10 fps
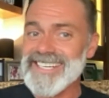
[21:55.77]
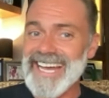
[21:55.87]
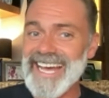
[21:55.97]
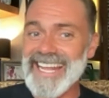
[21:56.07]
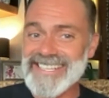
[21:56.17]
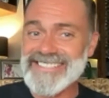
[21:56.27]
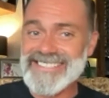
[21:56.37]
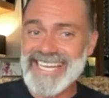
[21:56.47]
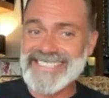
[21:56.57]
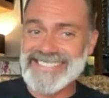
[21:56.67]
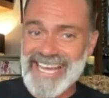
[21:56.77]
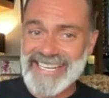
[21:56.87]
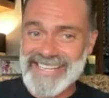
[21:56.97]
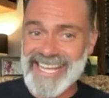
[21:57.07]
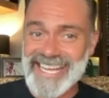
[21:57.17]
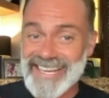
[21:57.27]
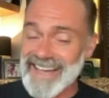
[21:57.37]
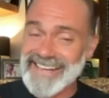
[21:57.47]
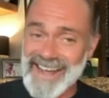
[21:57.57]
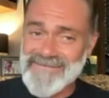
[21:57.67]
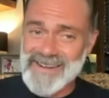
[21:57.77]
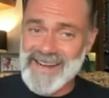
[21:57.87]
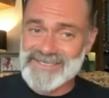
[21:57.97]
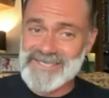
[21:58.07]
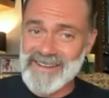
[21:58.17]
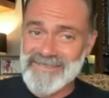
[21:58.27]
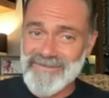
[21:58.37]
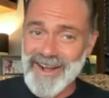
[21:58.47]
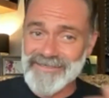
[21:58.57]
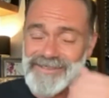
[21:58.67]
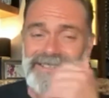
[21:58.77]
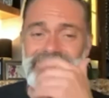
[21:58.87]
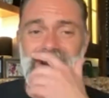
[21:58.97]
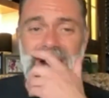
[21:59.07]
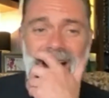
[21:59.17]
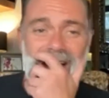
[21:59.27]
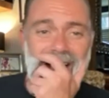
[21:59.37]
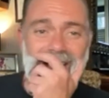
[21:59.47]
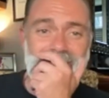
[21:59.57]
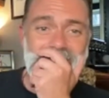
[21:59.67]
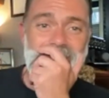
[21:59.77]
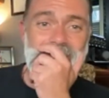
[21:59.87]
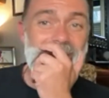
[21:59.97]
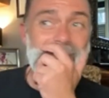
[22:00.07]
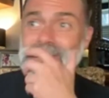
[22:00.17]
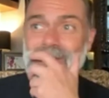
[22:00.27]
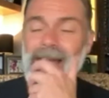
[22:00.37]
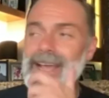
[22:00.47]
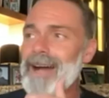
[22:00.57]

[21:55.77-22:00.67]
And has had the I now pronounce you man and wife. But it was great.